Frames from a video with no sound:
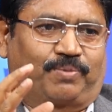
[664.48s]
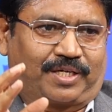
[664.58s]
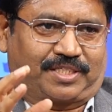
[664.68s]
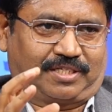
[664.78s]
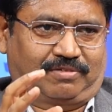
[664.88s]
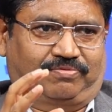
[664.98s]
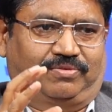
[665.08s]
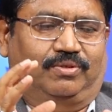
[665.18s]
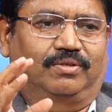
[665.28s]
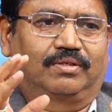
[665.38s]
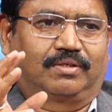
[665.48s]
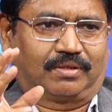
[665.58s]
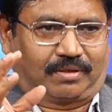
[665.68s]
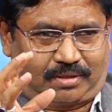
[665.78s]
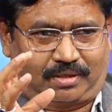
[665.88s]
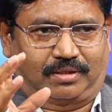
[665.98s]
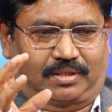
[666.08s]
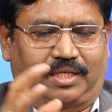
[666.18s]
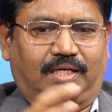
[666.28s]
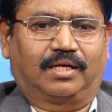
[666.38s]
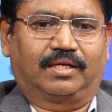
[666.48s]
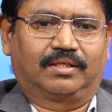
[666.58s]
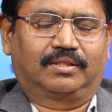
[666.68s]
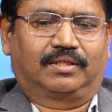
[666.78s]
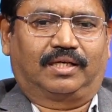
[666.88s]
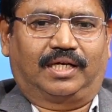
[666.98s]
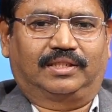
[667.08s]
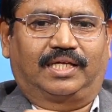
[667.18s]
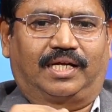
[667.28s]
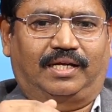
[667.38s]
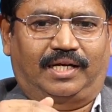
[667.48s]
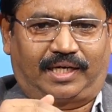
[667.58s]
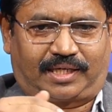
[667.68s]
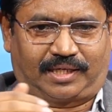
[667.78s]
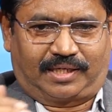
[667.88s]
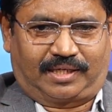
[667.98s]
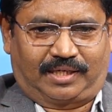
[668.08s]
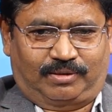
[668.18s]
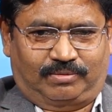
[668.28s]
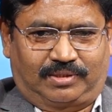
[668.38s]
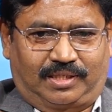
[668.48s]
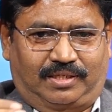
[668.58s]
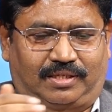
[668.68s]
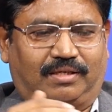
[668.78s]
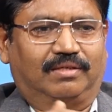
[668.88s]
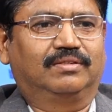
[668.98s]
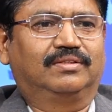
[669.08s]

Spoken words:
production of cloth and all. And then later, then